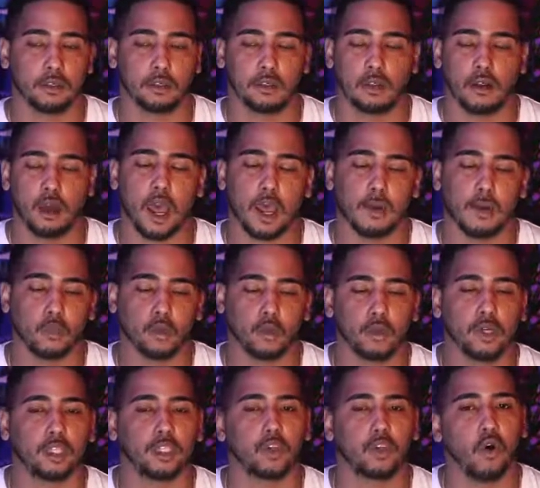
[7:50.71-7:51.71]
I'm going
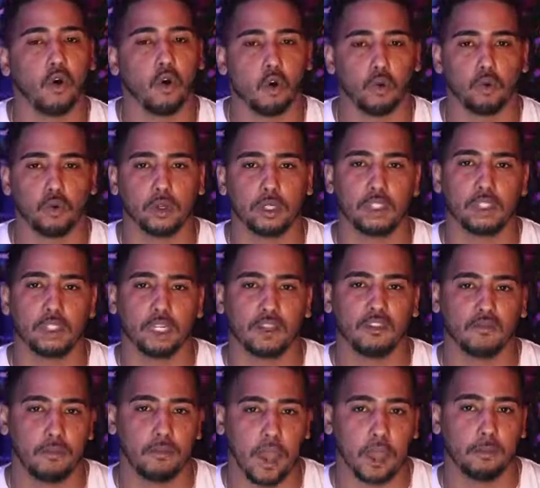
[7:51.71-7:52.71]
to always give
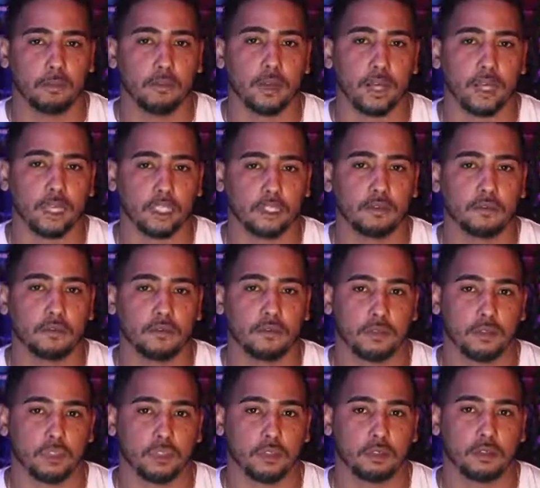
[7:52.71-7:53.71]
my best foot,
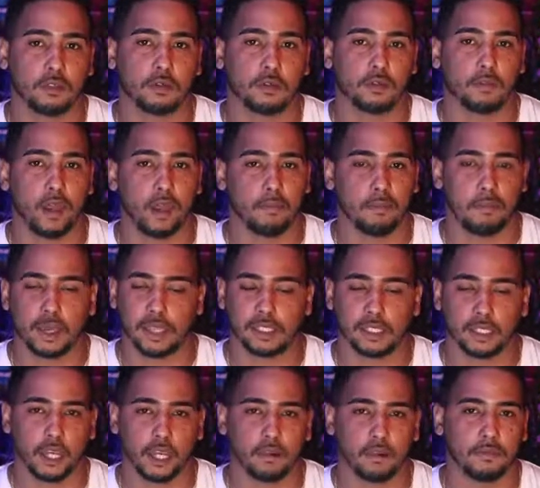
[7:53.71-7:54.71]
my best
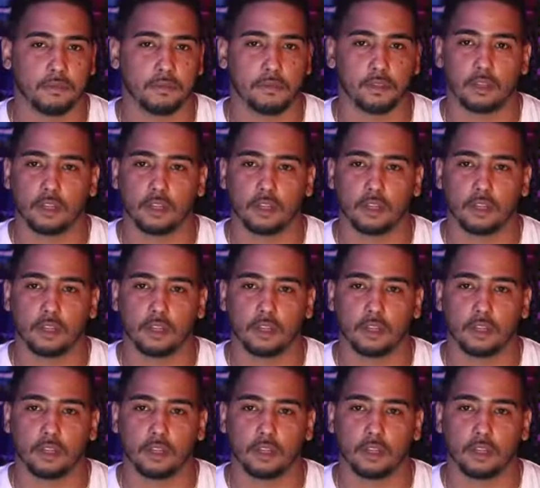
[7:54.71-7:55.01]
effort.